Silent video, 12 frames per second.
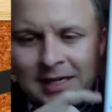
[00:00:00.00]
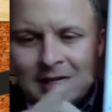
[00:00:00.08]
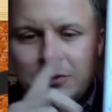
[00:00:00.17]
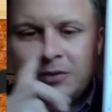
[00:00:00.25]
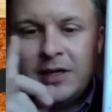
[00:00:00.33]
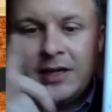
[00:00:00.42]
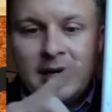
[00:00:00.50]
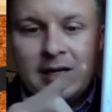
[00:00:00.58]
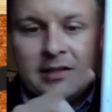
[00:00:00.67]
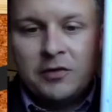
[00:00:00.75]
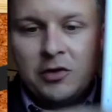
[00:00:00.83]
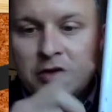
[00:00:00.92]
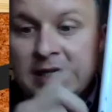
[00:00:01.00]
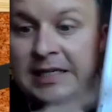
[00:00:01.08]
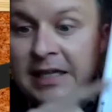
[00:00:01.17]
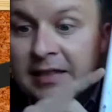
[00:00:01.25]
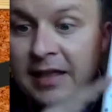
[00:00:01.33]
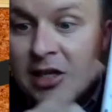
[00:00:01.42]
I would say, guys, if there's
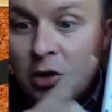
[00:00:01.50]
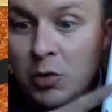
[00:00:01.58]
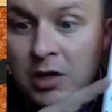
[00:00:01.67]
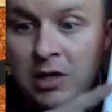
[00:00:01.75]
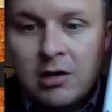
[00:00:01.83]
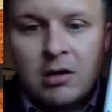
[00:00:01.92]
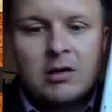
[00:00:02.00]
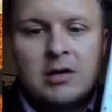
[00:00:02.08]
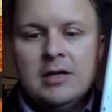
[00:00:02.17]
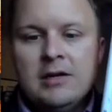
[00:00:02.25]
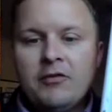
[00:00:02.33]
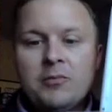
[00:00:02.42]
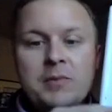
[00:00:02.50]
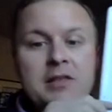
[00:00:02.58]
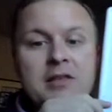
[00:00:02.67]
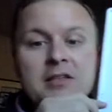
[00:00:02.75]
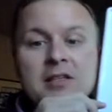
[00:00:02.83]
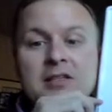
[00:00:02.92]
anything you hear from me
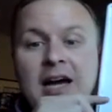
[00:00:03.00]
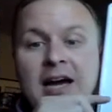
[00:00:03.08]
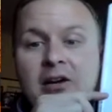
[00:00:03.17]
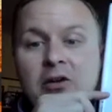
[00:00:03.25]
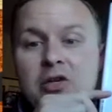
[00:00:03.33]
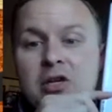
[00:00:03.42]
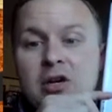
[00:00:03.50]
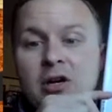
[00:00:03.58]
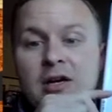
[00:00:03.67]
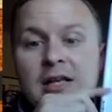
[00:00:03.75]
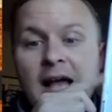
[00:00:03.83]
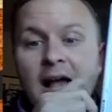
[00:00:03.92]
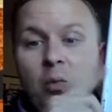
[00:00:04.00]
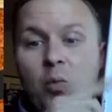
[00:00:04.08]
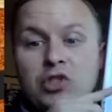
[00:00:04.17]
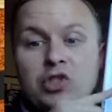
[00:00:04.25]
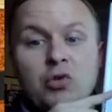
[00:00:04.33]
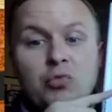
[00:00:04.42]
this entire year, I
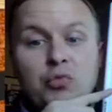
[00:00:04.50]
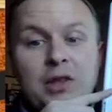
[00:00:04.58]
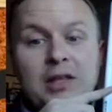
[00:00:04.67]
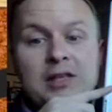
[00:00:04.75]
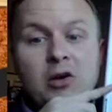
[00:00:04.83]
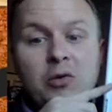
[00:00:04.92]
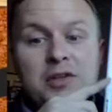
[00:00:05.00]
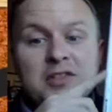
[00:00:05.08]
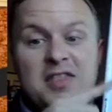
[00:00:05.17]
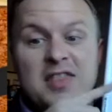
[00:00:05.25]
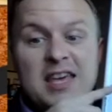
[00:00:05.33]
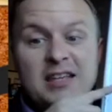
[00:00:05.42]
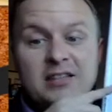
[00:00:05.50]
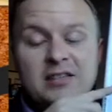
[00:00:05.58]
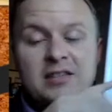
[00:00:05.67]
want you to really notice this.